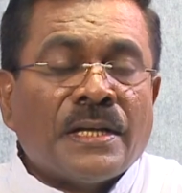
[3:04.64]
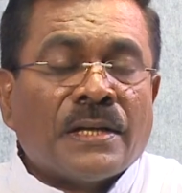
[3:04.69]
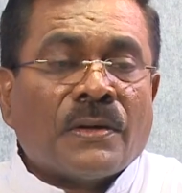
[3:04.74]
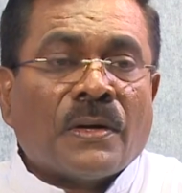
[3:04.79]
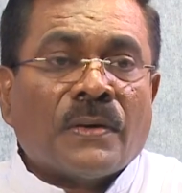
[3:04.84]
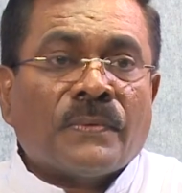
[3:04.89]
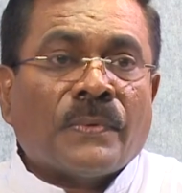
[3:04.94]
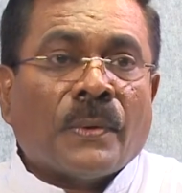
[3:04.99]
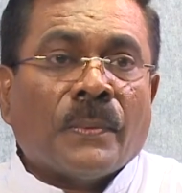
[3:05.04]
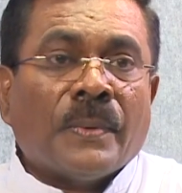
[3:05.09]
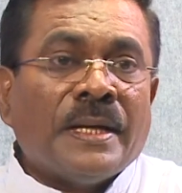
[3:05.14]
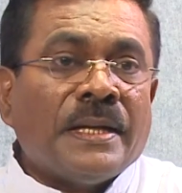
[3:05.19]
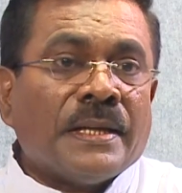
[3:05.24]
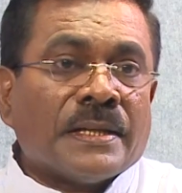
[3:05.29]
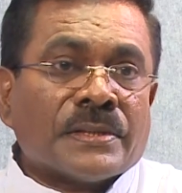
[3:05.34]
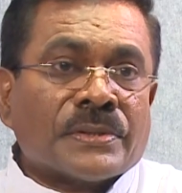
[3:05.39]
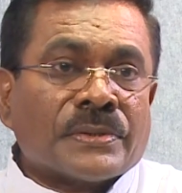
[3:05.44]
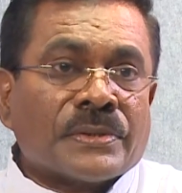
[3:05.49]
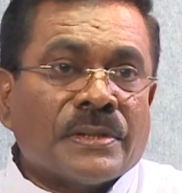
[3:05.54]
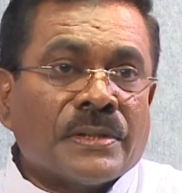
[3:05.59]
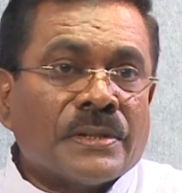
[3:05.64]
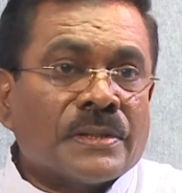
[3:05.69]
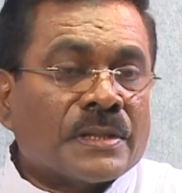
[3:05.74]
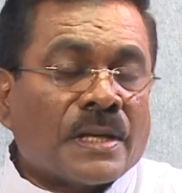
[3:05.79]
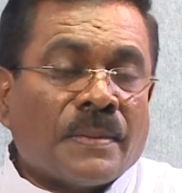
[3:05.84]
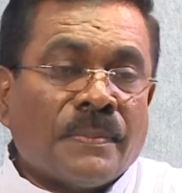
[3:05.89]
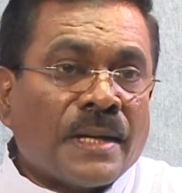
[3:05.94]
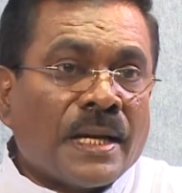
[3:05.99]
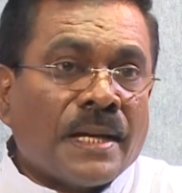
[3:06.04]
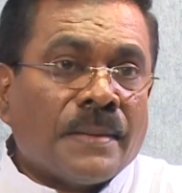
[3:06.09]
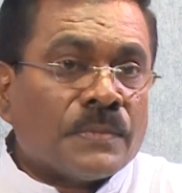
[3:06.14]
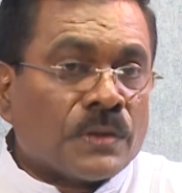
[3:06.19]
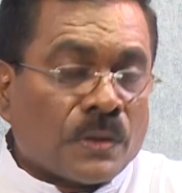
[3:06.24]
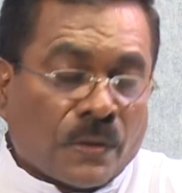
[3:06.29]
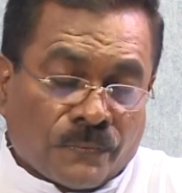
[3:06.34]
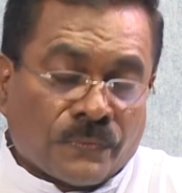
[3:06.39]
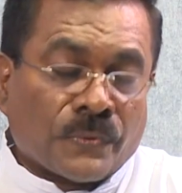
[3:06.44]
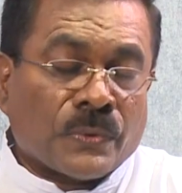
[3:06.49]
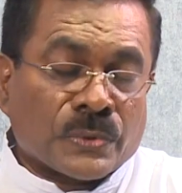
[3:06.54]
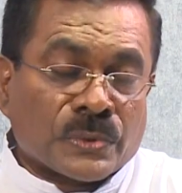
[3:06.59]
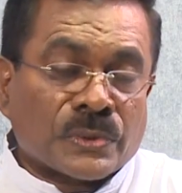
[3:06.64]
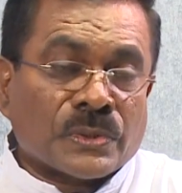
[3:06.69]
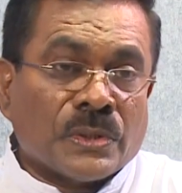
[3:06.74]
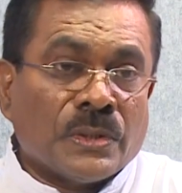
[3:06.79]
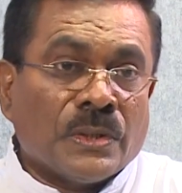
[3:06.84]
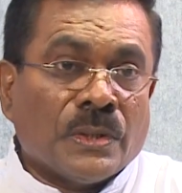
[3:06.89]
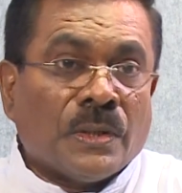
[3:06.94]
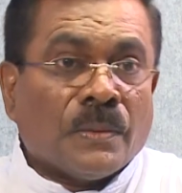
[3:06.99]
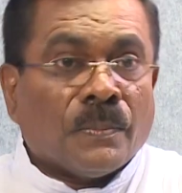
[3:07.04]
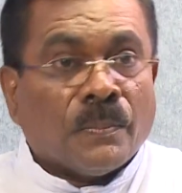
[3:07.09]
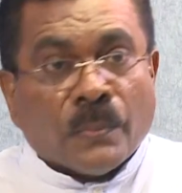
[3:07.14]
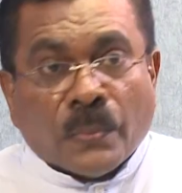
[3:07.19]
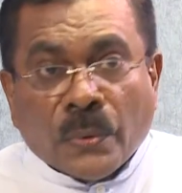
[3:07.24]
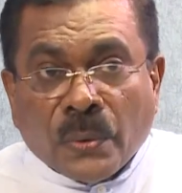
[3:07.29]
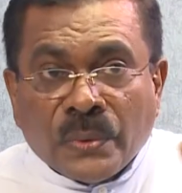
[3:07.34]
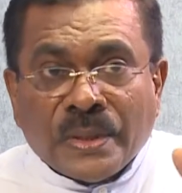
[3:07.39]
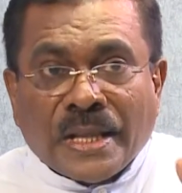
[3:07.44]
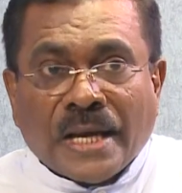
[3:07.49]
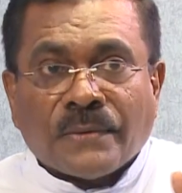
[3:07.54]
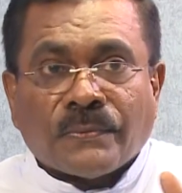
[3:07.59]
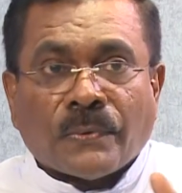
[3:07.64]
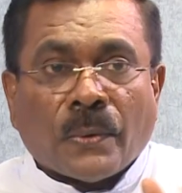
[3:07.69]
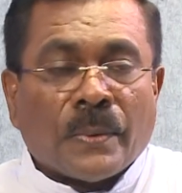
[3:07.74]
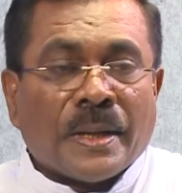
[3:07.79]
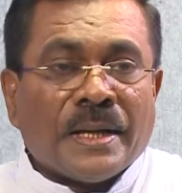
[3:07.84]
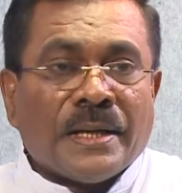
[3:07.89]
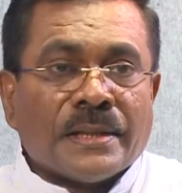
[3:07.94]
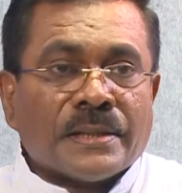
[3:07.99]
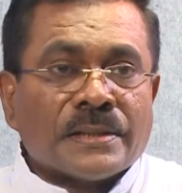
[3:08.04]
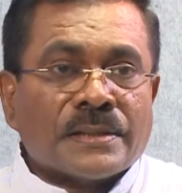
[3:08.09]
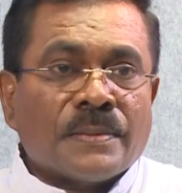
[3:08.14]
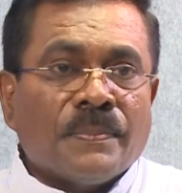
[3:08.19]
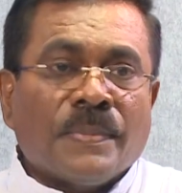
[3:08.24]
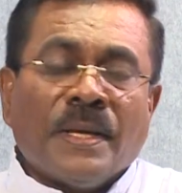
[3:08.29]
and not for weddings. Sometimes, of course, more than for weddings.